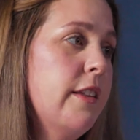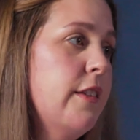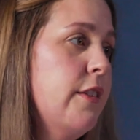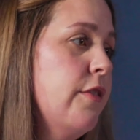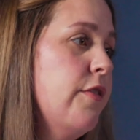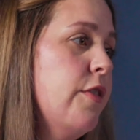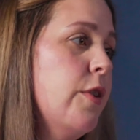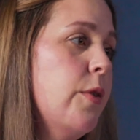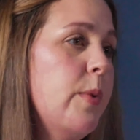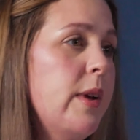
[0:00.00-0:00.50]

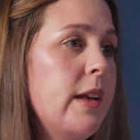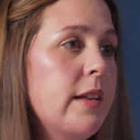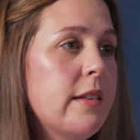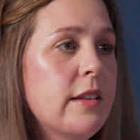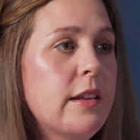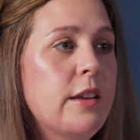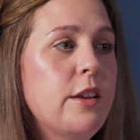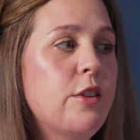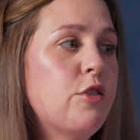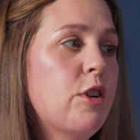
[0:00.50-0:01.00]
listen for
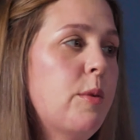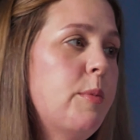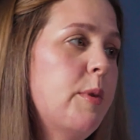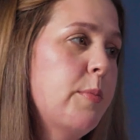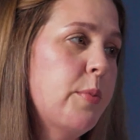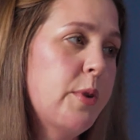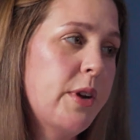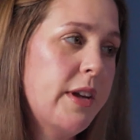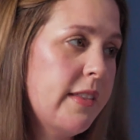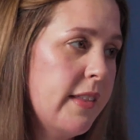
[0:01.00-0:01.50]
wheezing, trouble
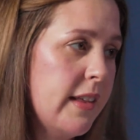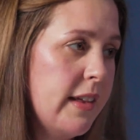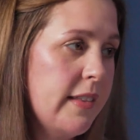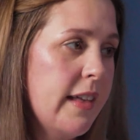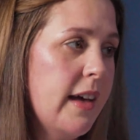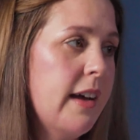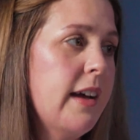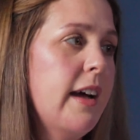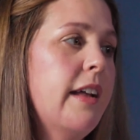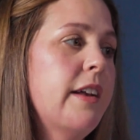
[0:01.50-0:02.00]
breathing,
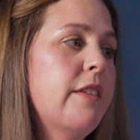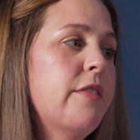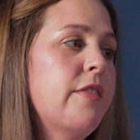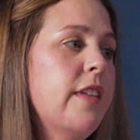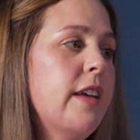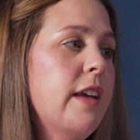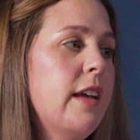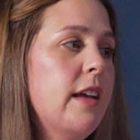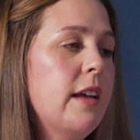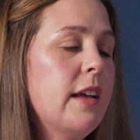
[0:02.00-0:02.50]
that kind of
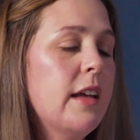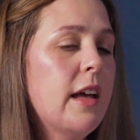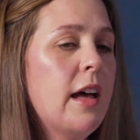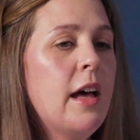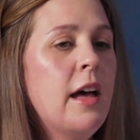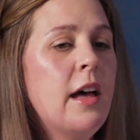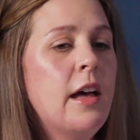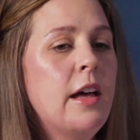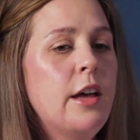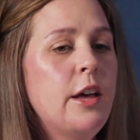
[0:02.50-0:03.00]
thing.
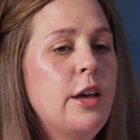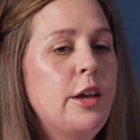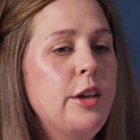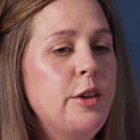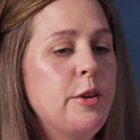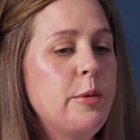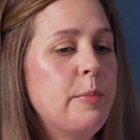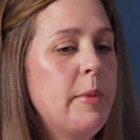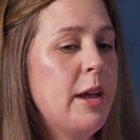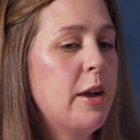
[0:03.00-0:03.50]

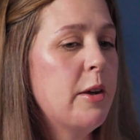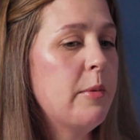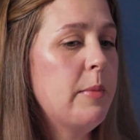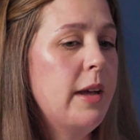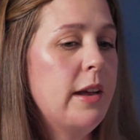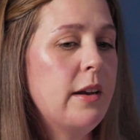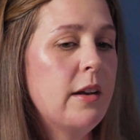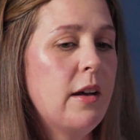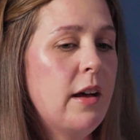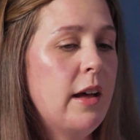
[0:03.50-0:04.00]
You may or
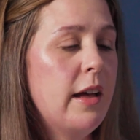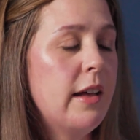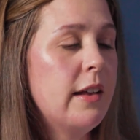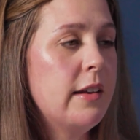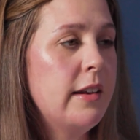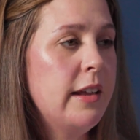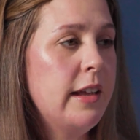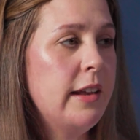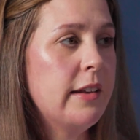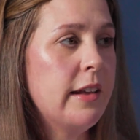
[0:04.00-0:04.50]
may
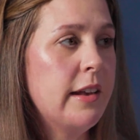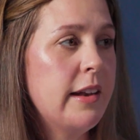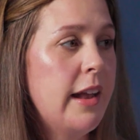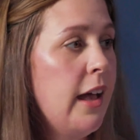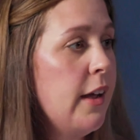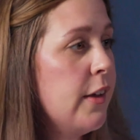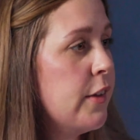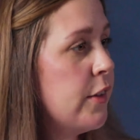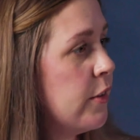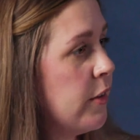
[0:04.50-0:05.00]
not need an
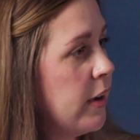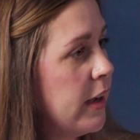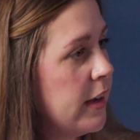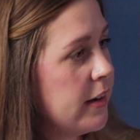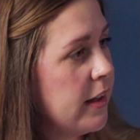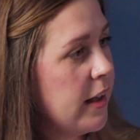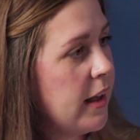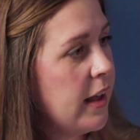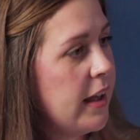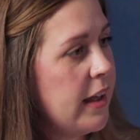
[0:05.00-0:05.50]
x-ray
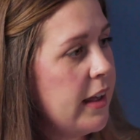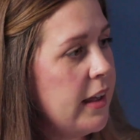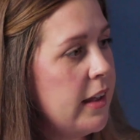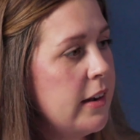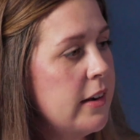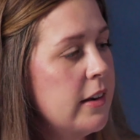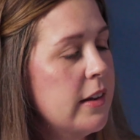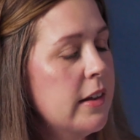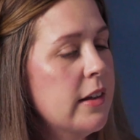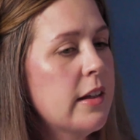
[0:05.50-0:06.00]

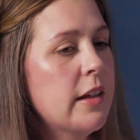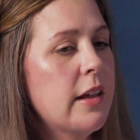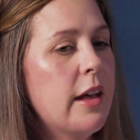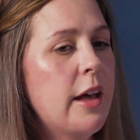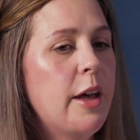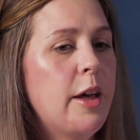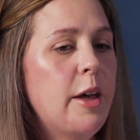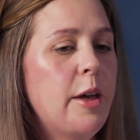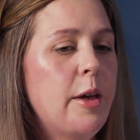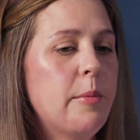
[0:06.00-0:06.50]
done.
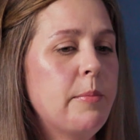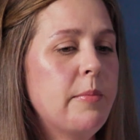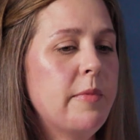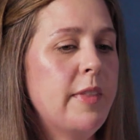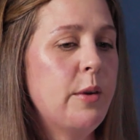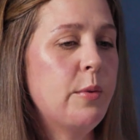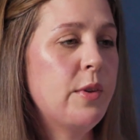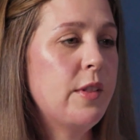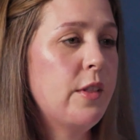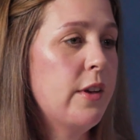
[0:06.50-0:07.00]

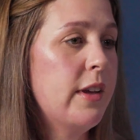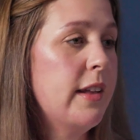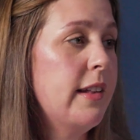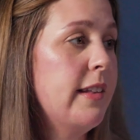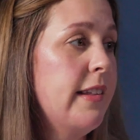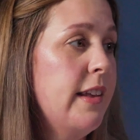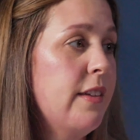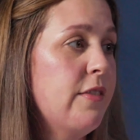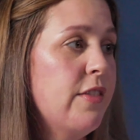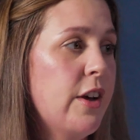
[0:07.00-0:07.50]
They would look and
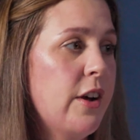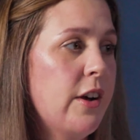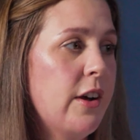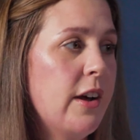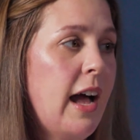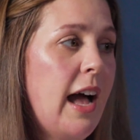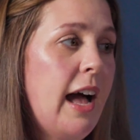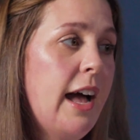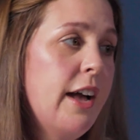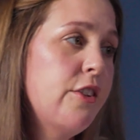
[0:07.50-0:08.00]
see if
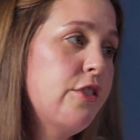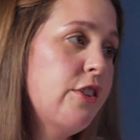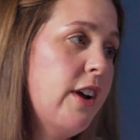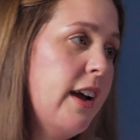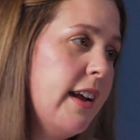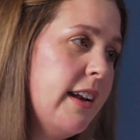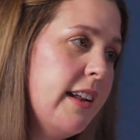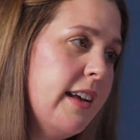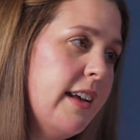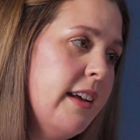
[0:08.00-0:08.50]
they're
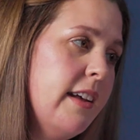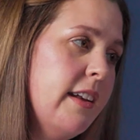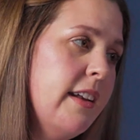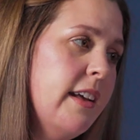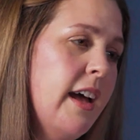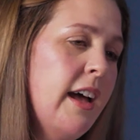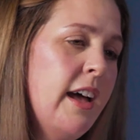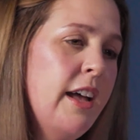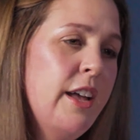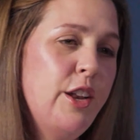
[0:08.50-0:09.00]
hydrated.
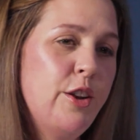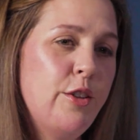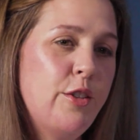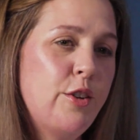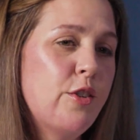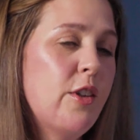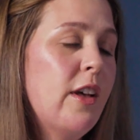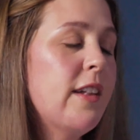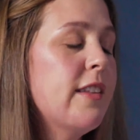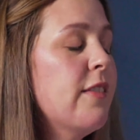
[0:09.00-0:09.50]

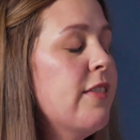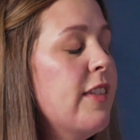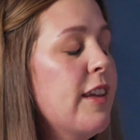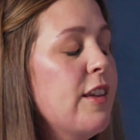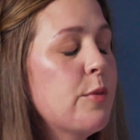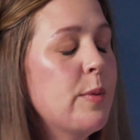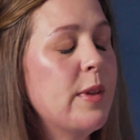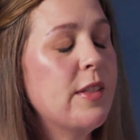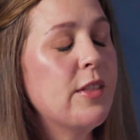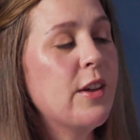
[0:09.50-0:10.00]
There's lots of
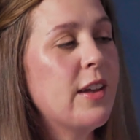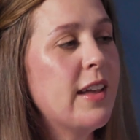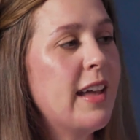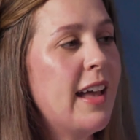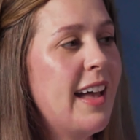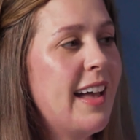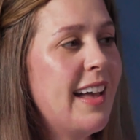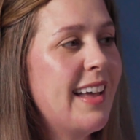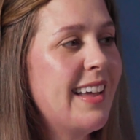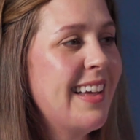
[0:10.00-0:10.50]
things we look
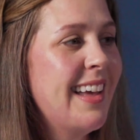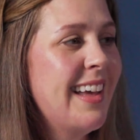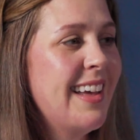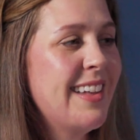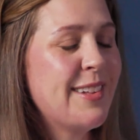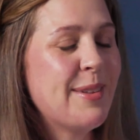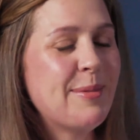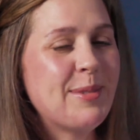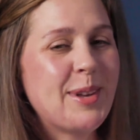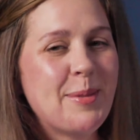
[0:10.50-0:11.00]
at.
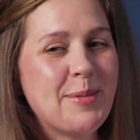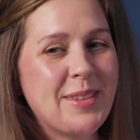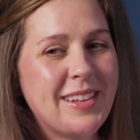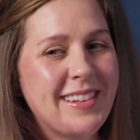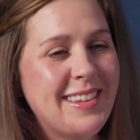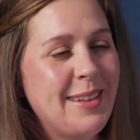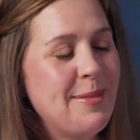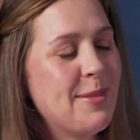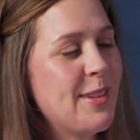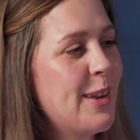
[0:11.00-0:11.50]
Sometimes
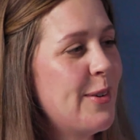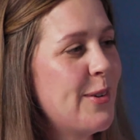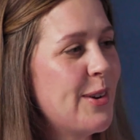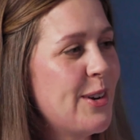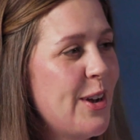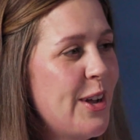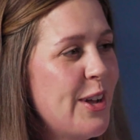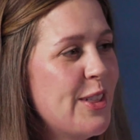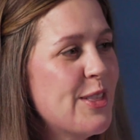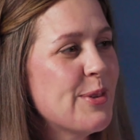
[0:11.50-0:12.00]
it seems like we're
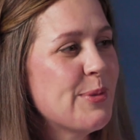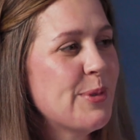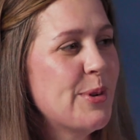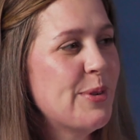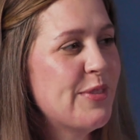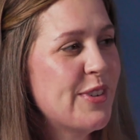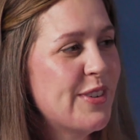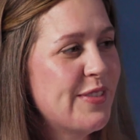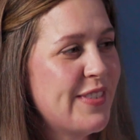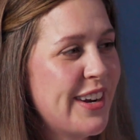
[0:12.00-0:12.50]
not in the
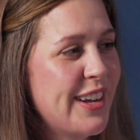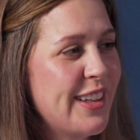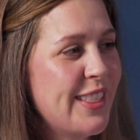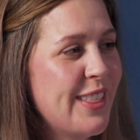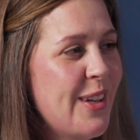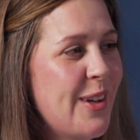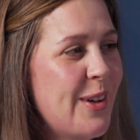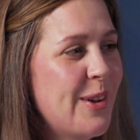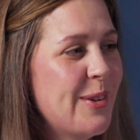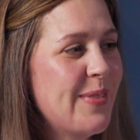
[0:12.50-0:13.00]
room for very
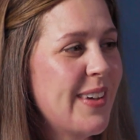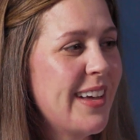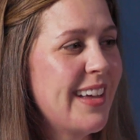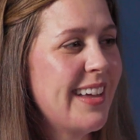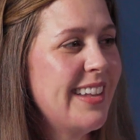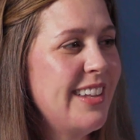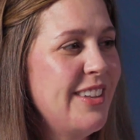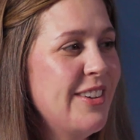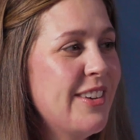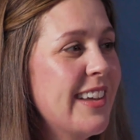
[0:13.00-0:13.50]
long,
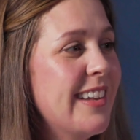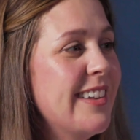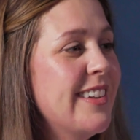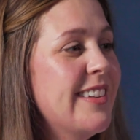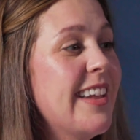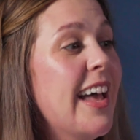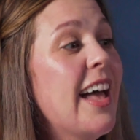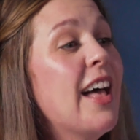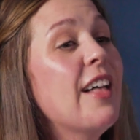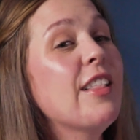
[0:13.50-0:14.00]
but you
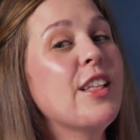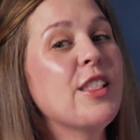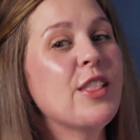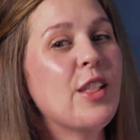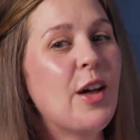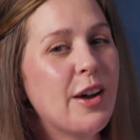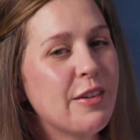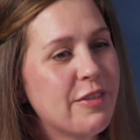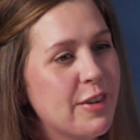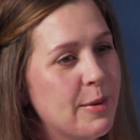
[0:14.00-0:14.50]
can tell a
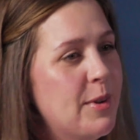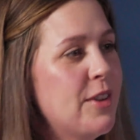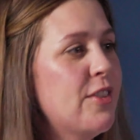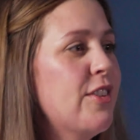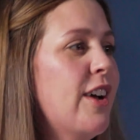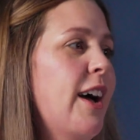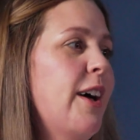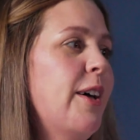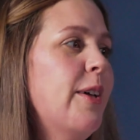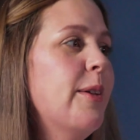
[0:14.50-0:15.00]
lot from a
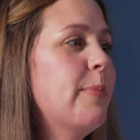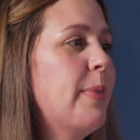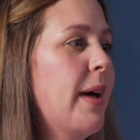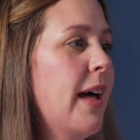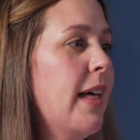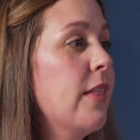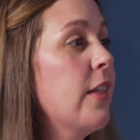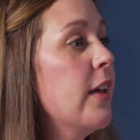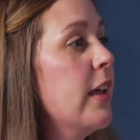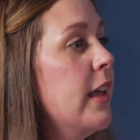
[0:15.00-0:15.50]
child
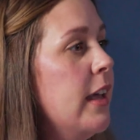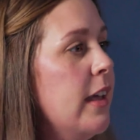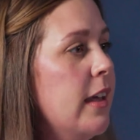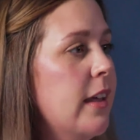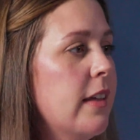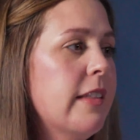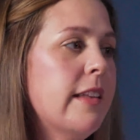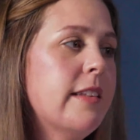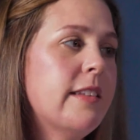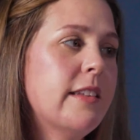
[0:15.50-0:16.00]
by
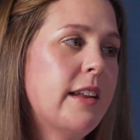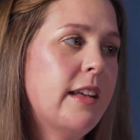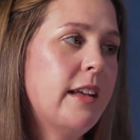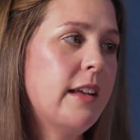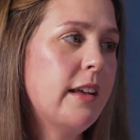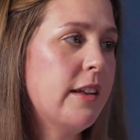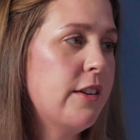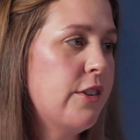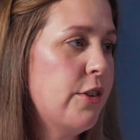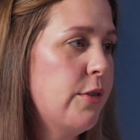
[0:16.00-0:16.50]
looking,
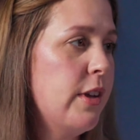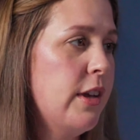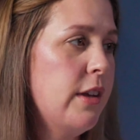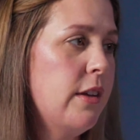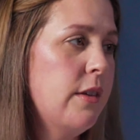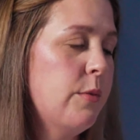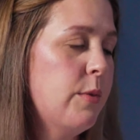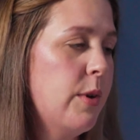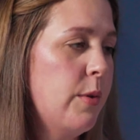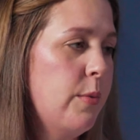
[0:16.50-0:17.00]
listening, and
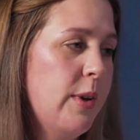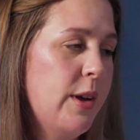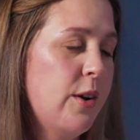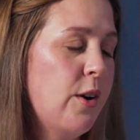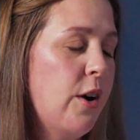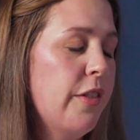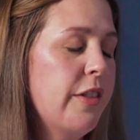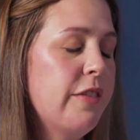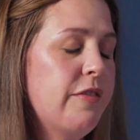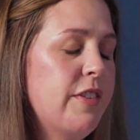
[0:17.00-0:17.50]
doing what we
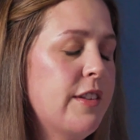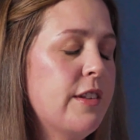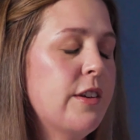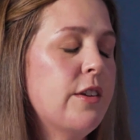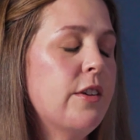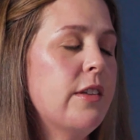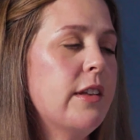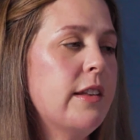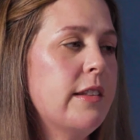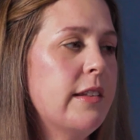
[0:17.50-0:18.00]
call the
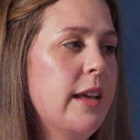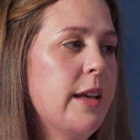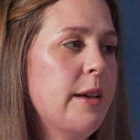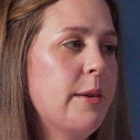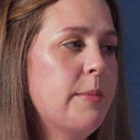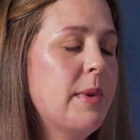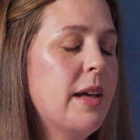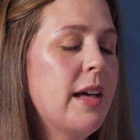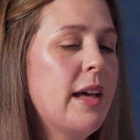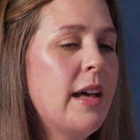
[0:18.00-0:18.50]
physical
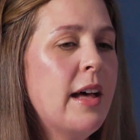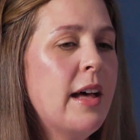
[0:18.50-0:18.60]
exam.